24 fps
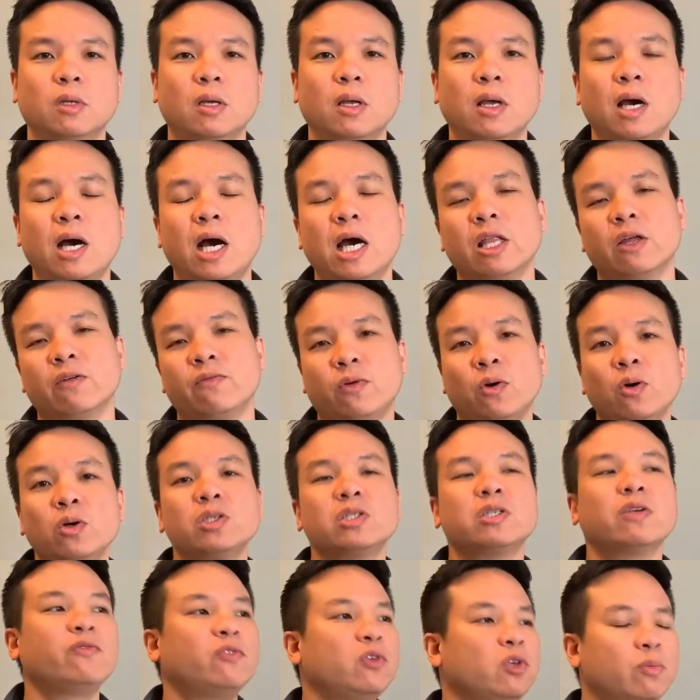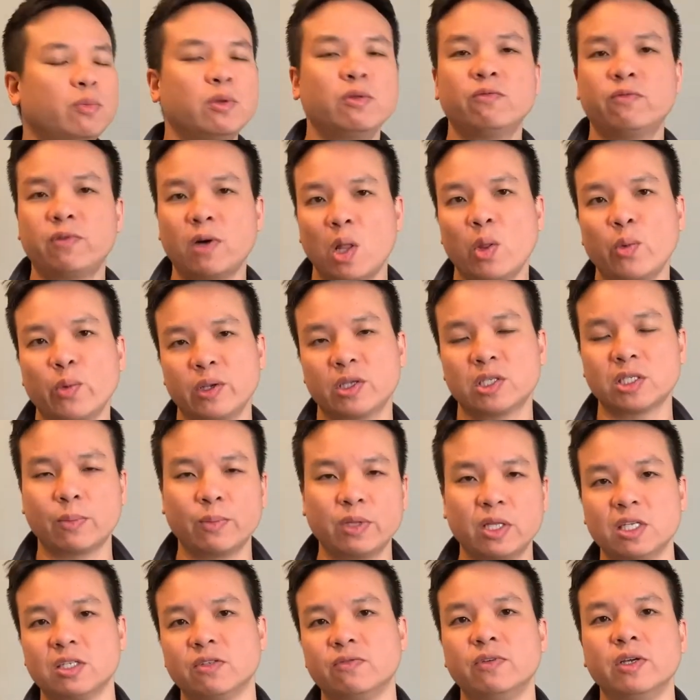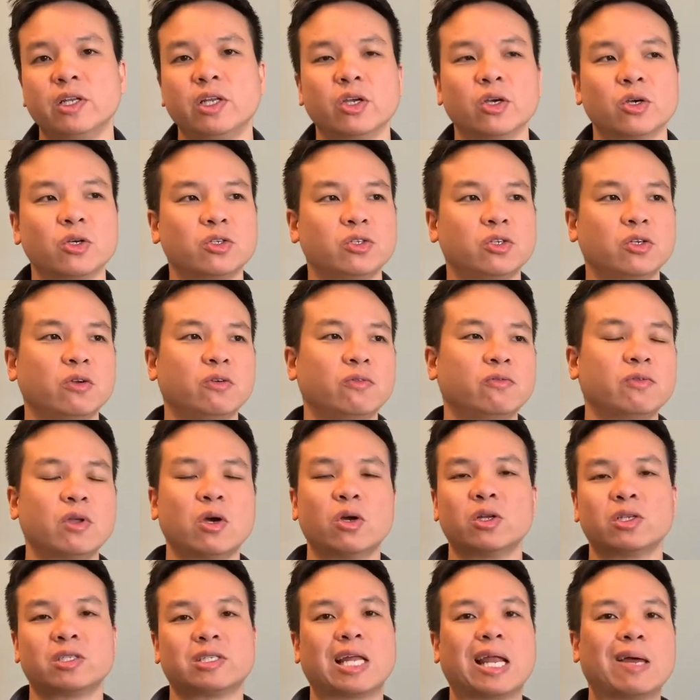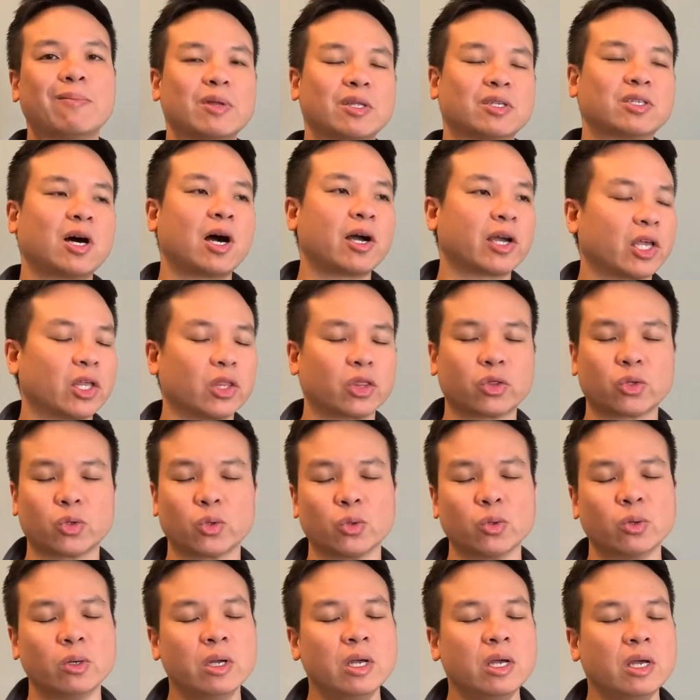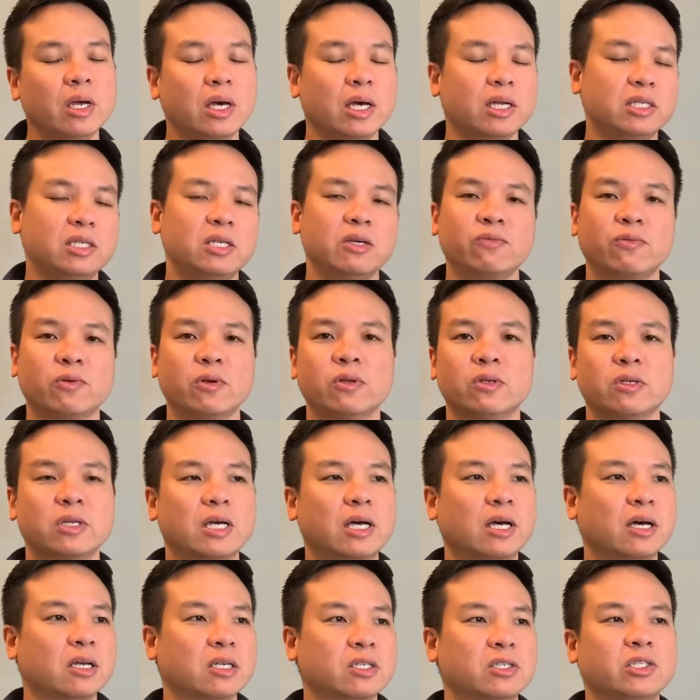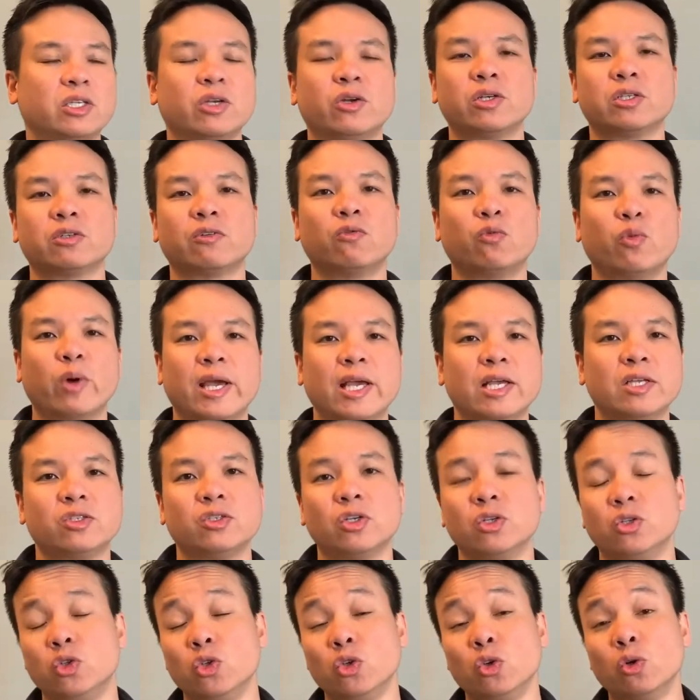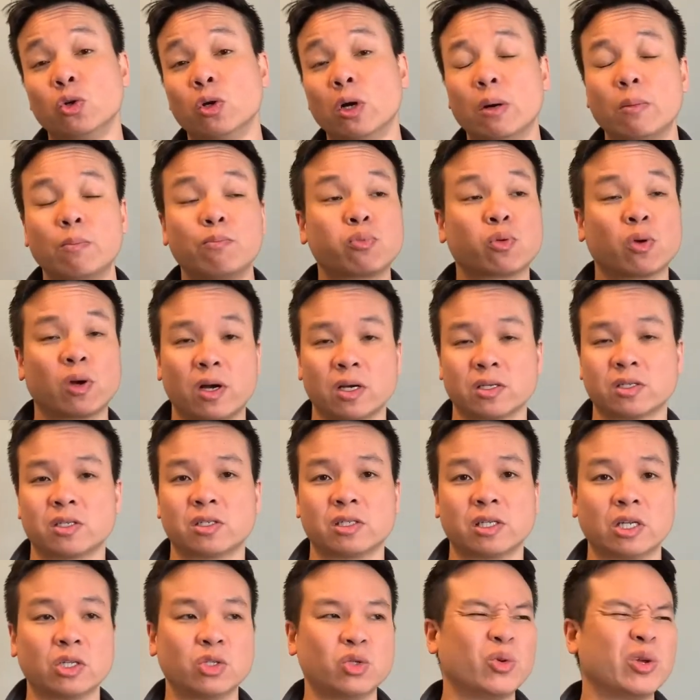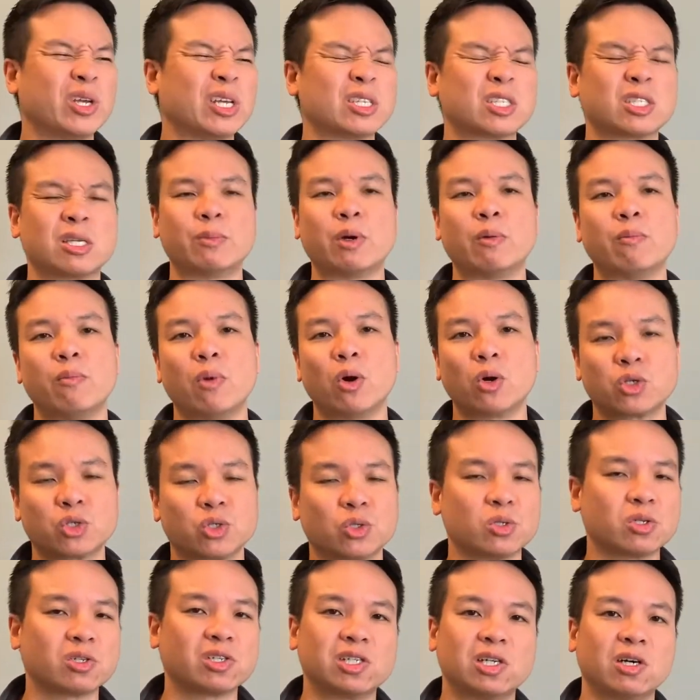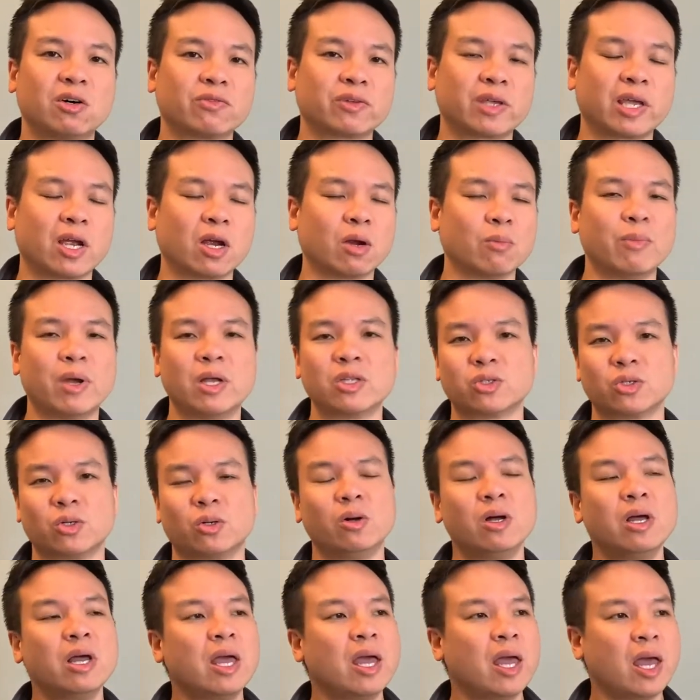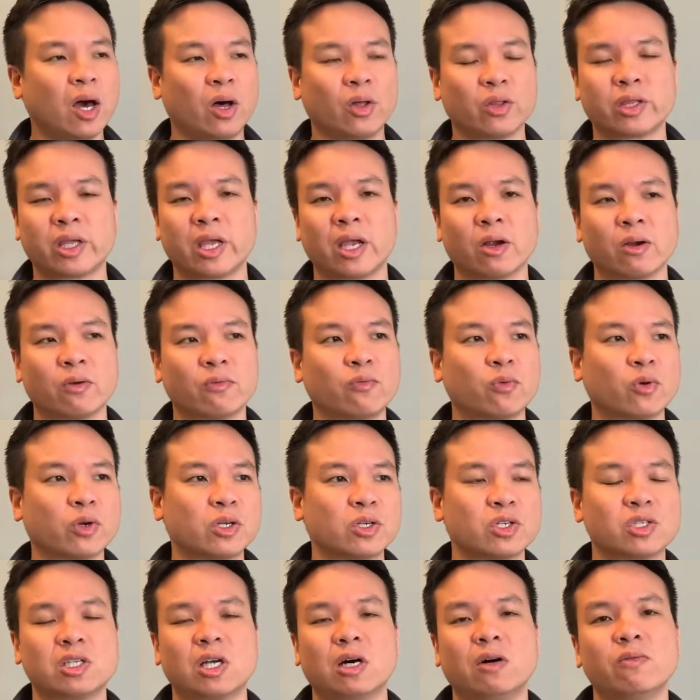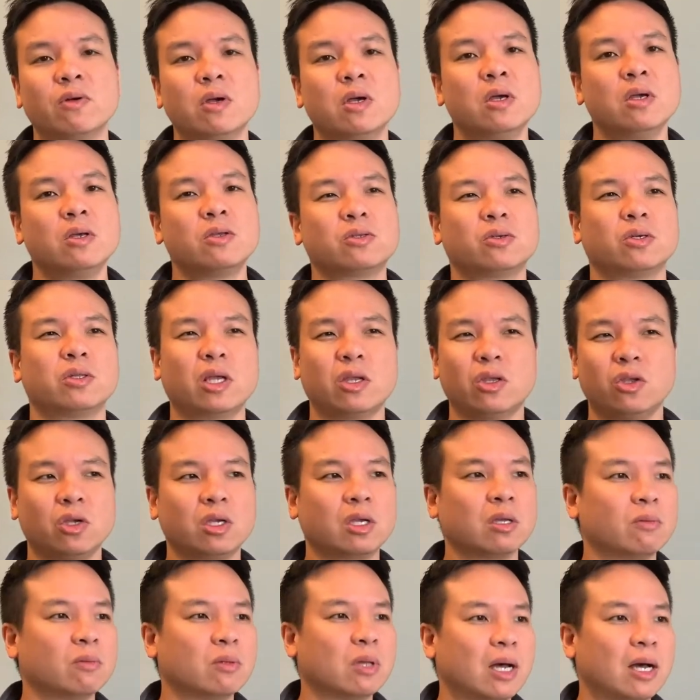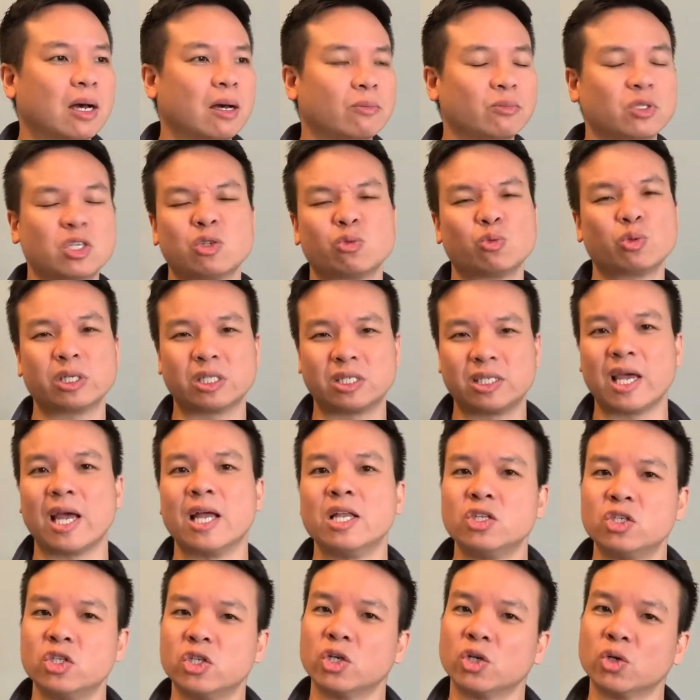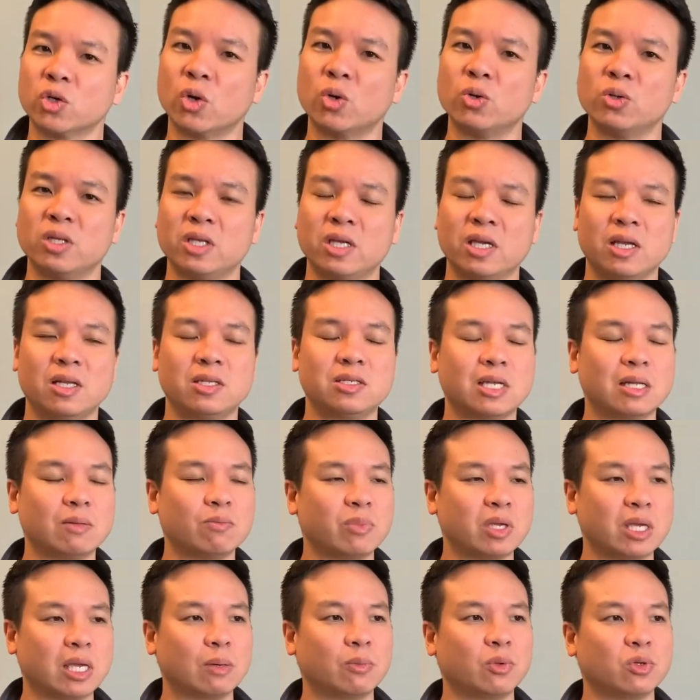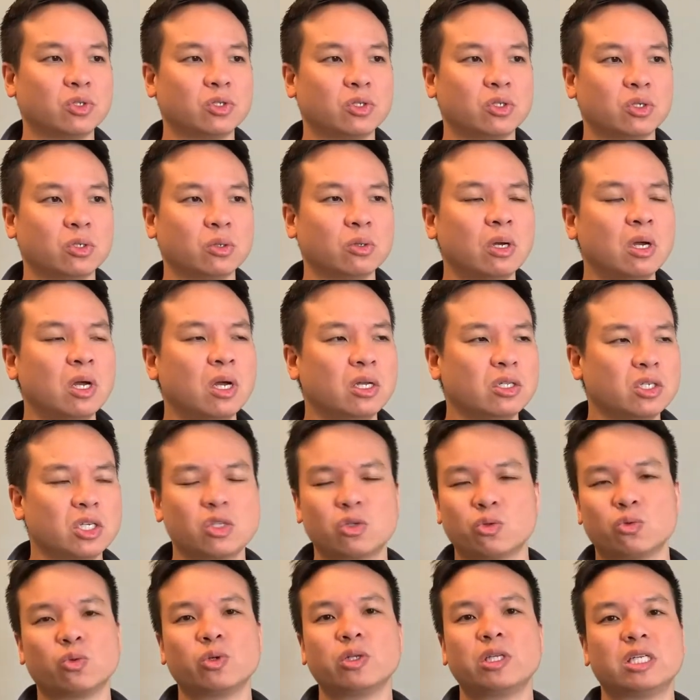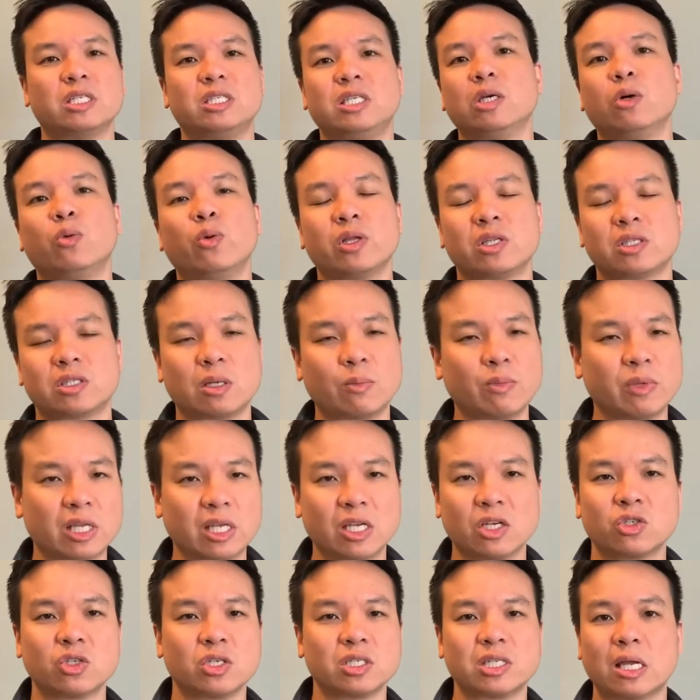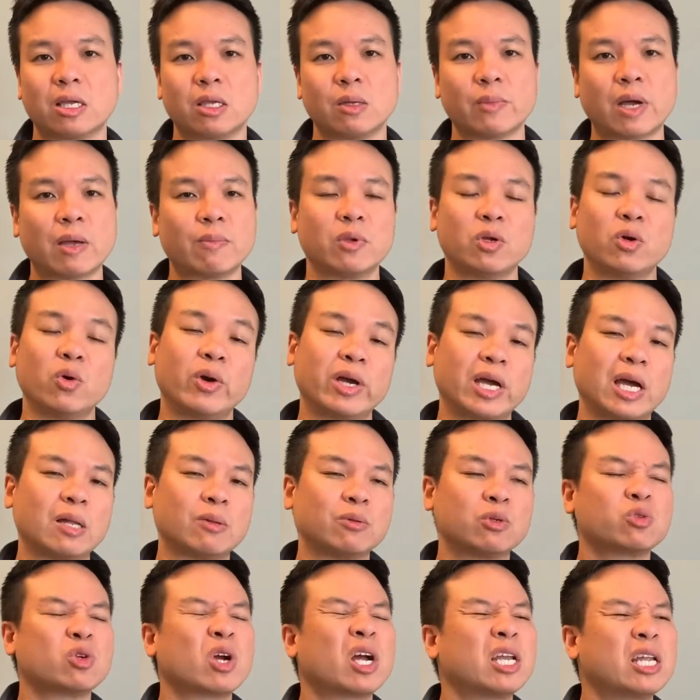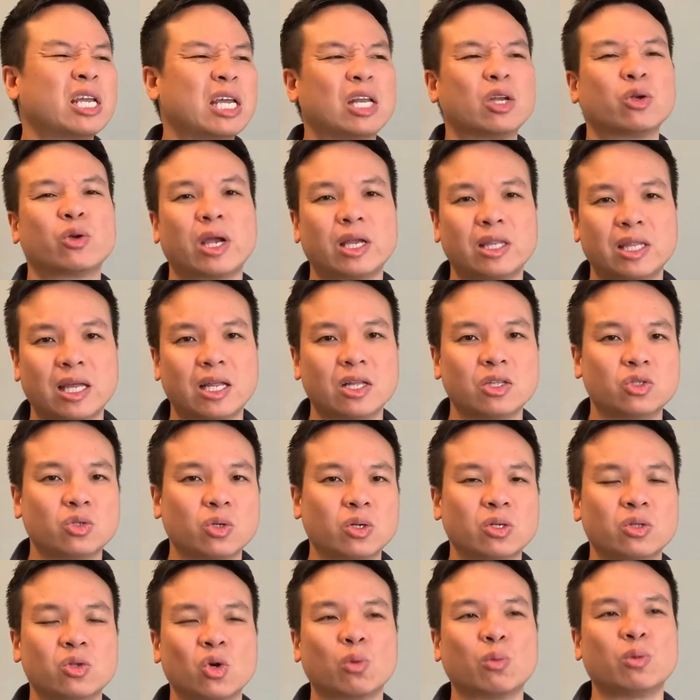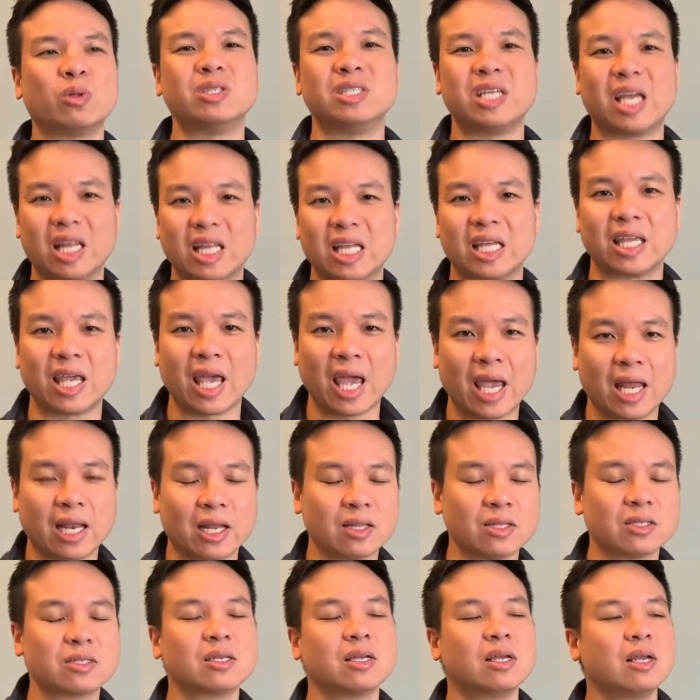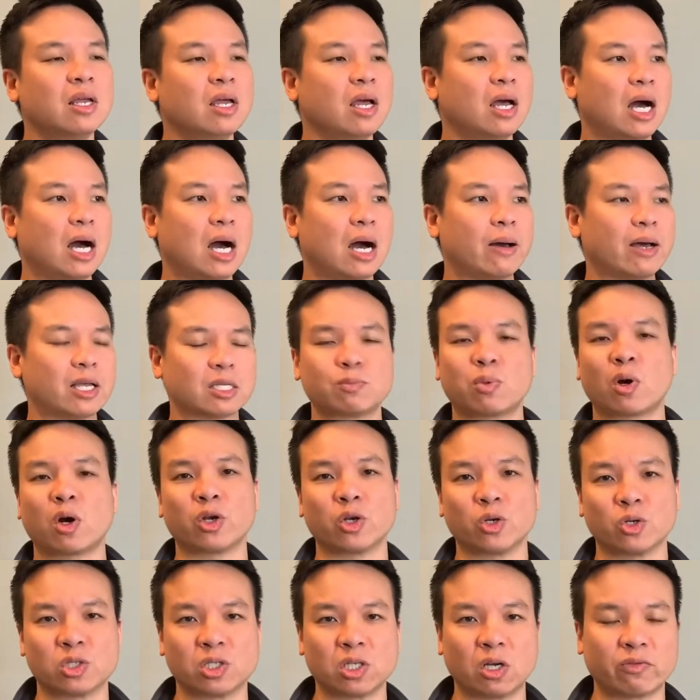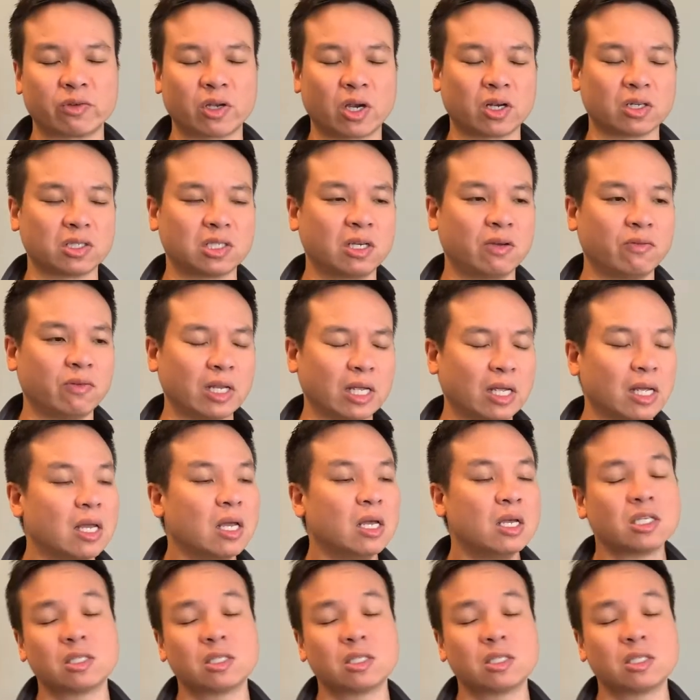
Hi there, folks. If you've been following some of these videos, you've noticed that I've been talking through a different series of ways to do processing, doing some emotional self-care, mental health care for yourself so that you can just really tend to your own needs and be able to just really deal with some of the issues that you might be going on, trying to integrate that into a normal daily cadence as part of your self-care activity.